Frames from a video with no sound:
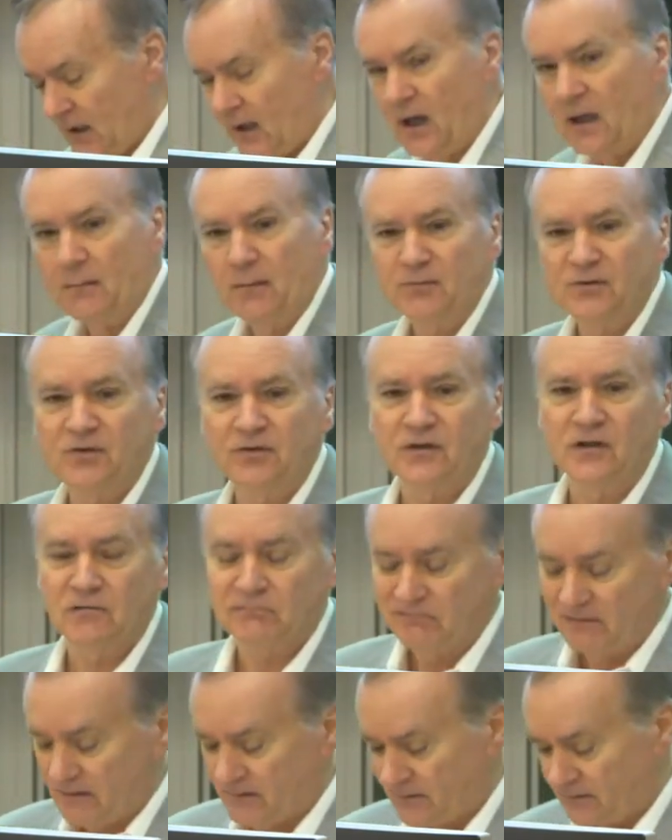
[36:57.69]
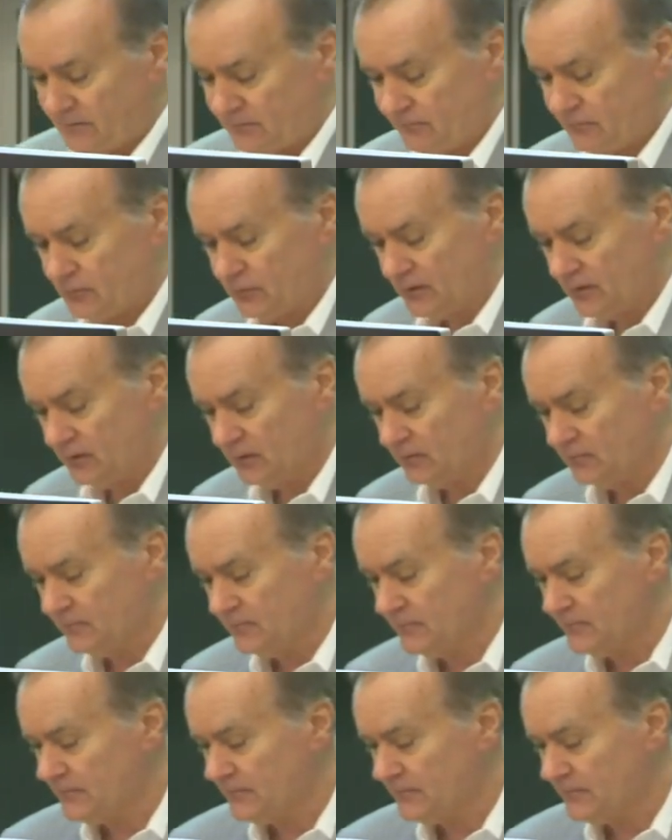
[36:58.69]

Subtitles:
And I'm just going to read this for you.